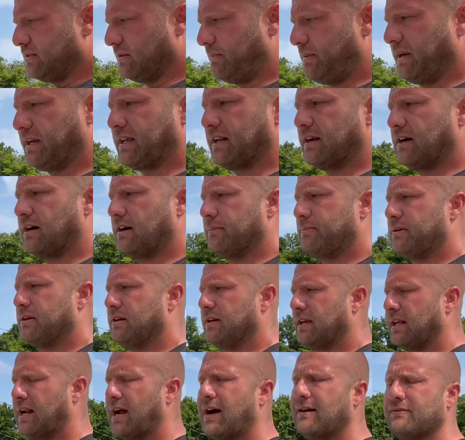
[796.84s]
pick it up,
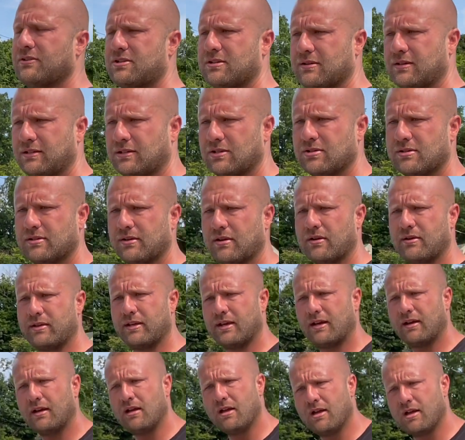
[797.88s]
and obviously you can just throw
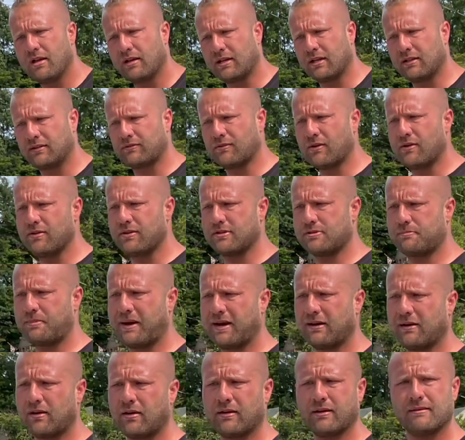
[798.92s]
the
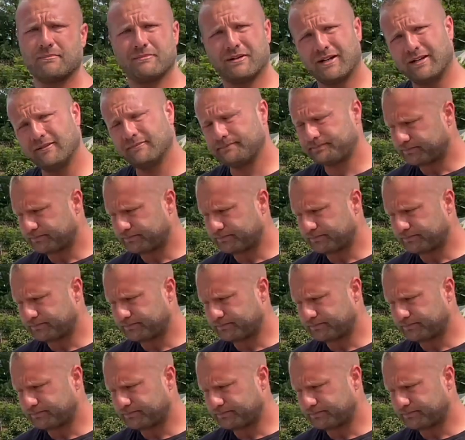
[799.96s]
spare on it, but